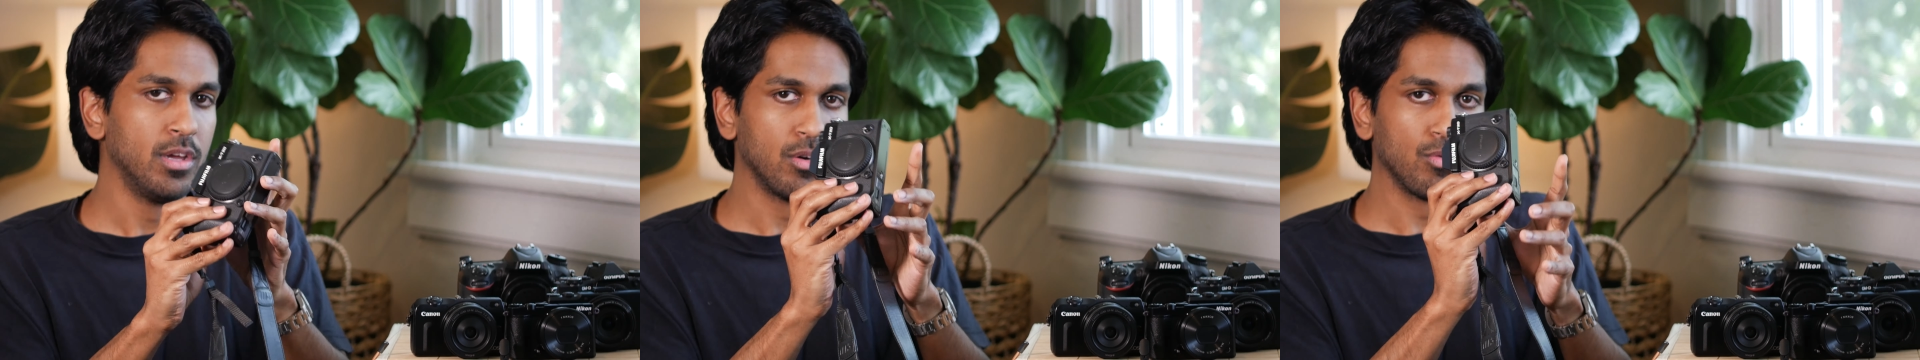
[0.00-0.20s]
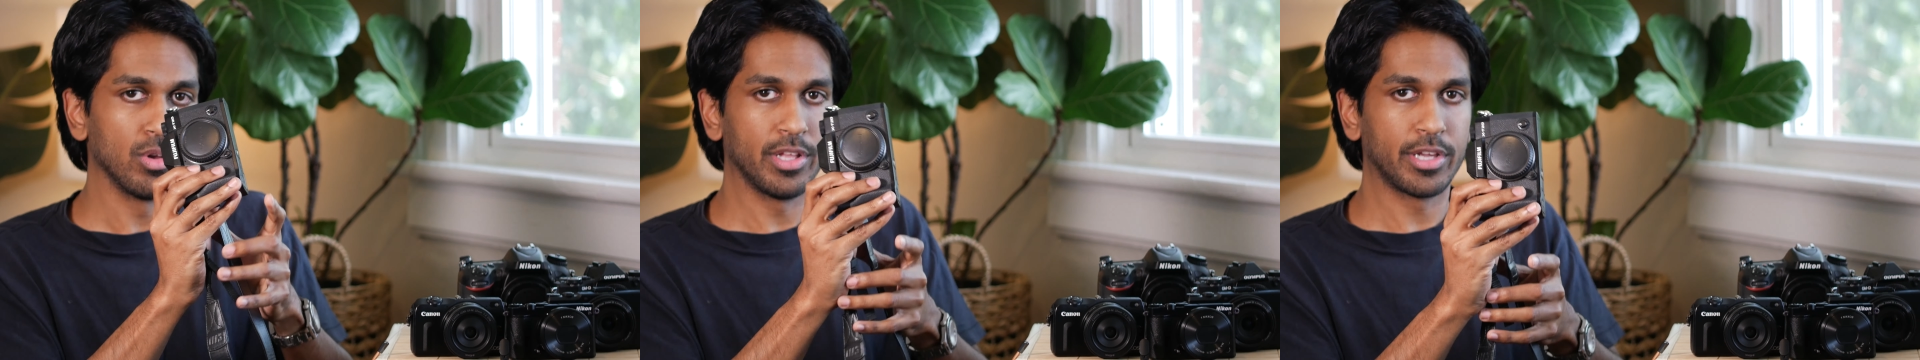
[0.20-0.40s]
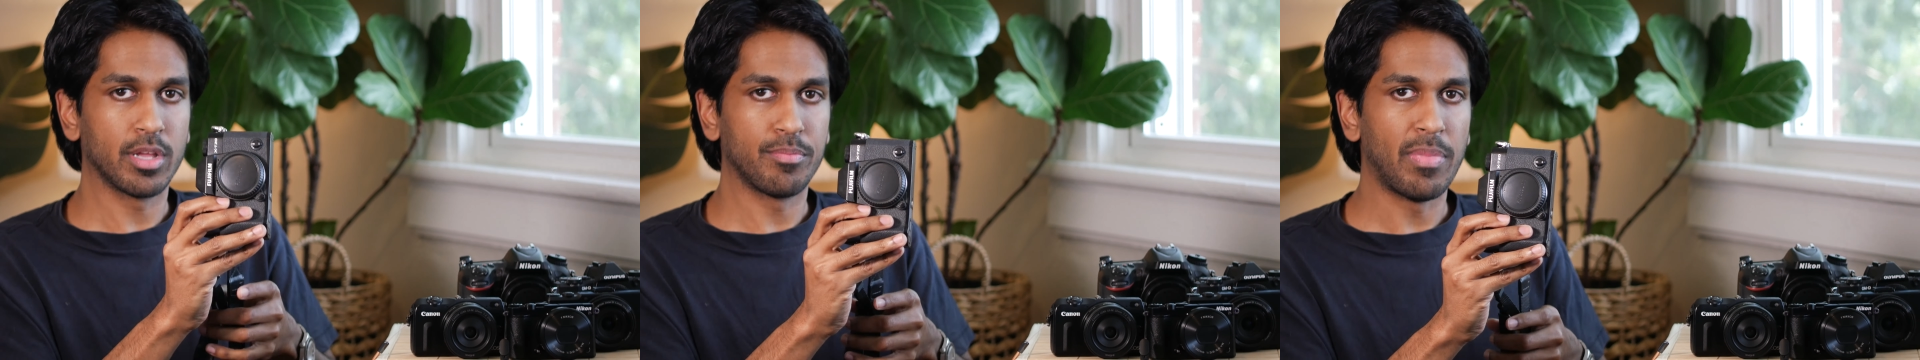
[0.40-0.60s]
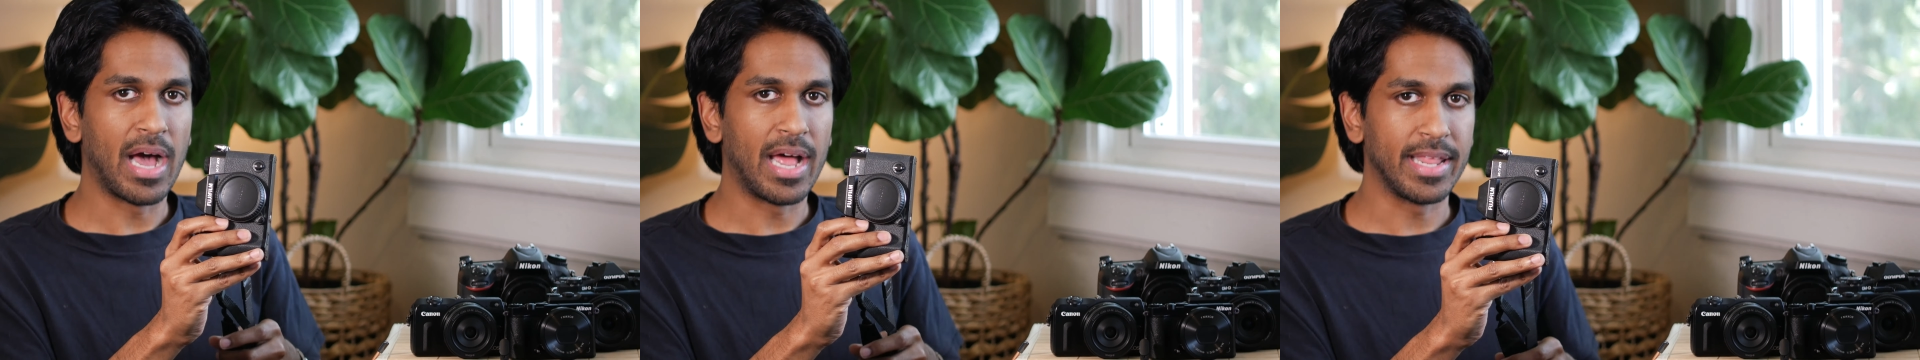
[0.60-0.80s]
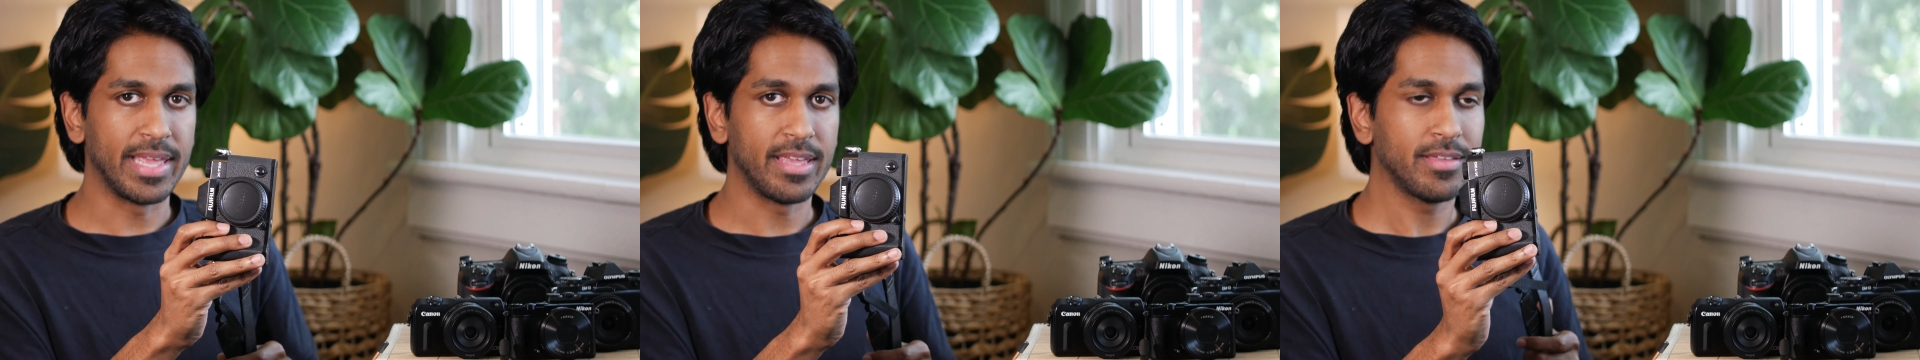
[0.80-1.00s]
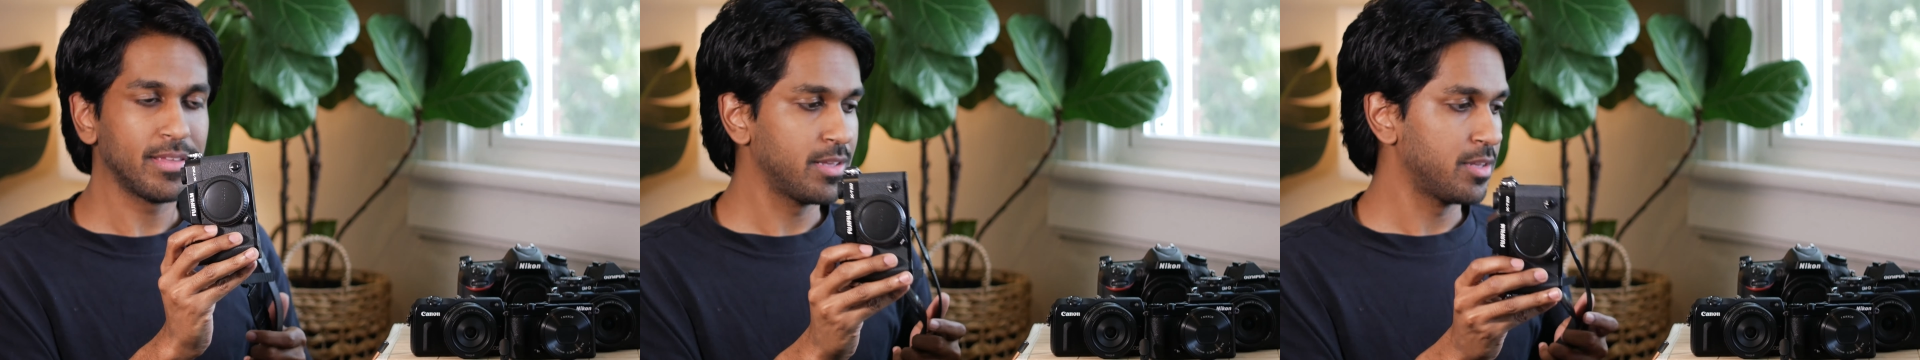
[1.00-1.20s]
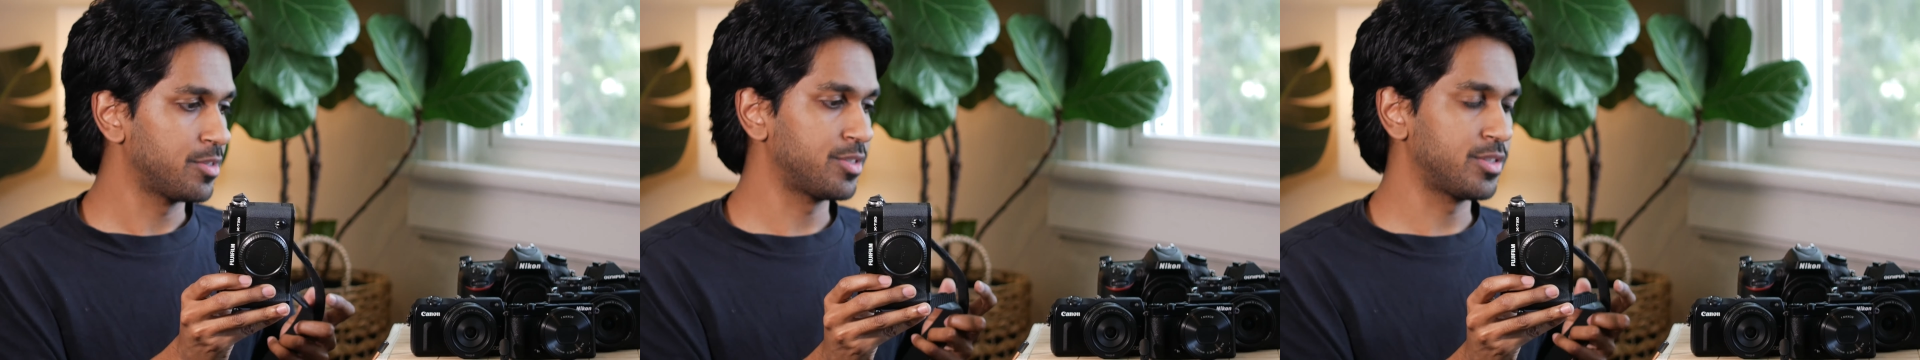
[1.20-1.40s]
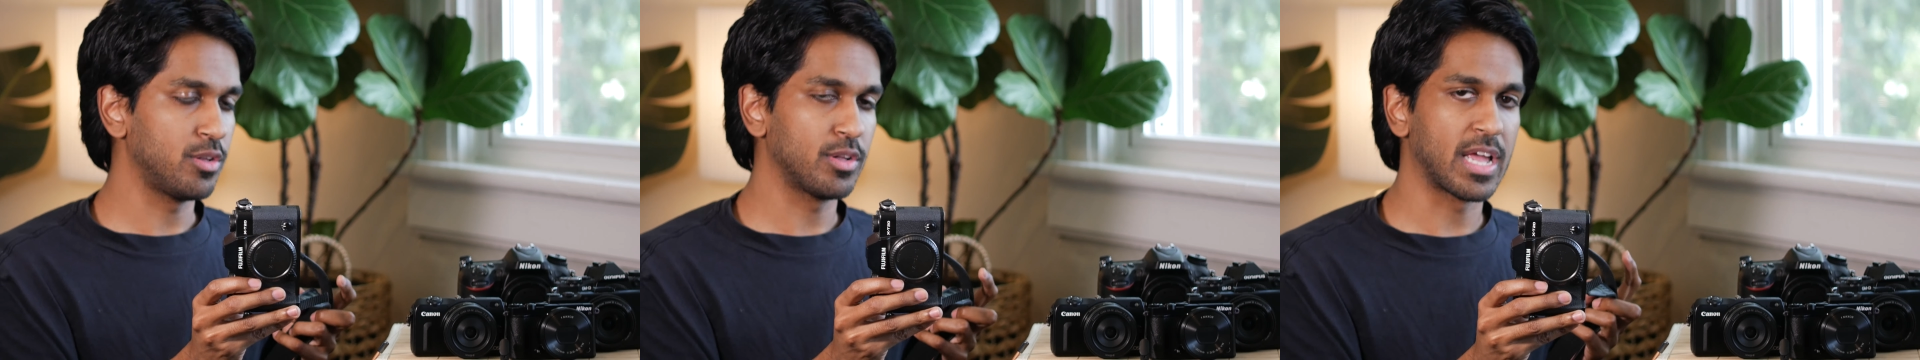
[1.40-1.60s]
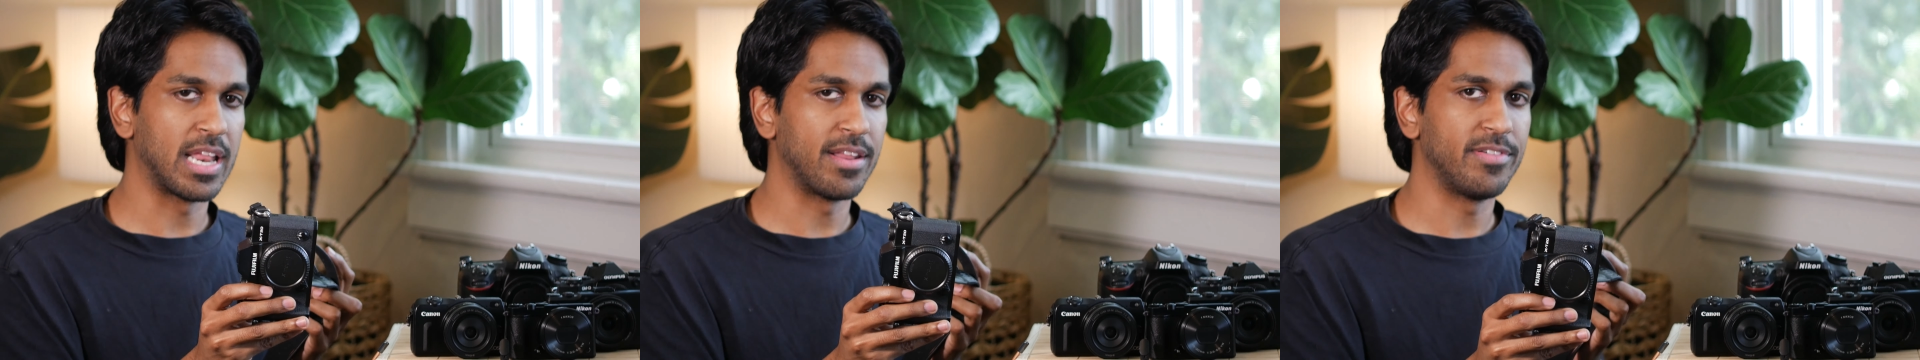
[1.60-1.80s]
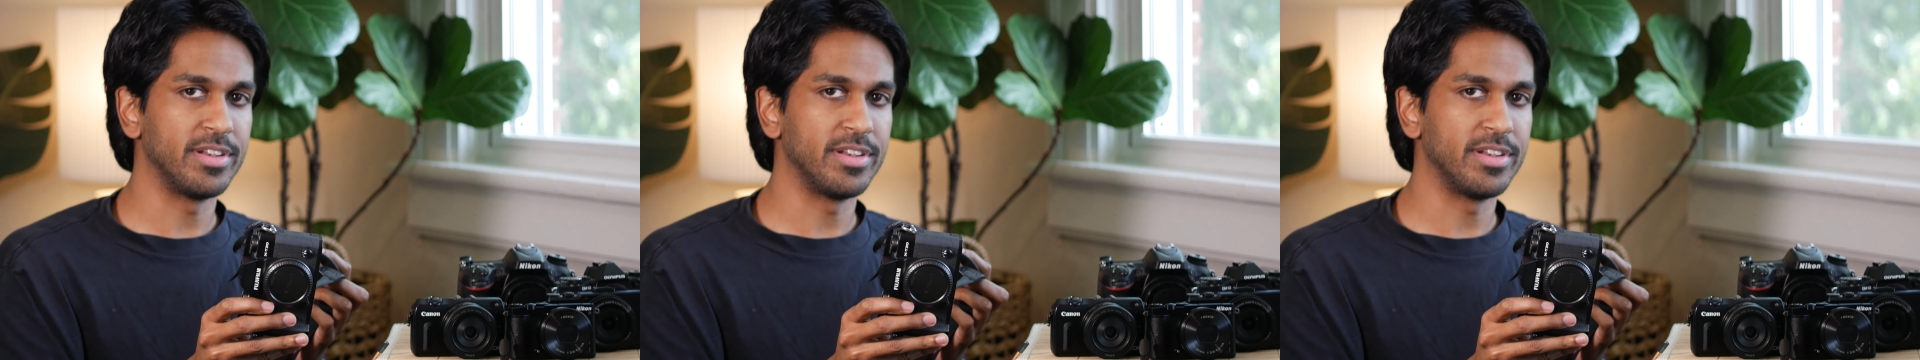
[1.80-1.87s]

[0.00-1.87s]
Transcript: really good body, still kind of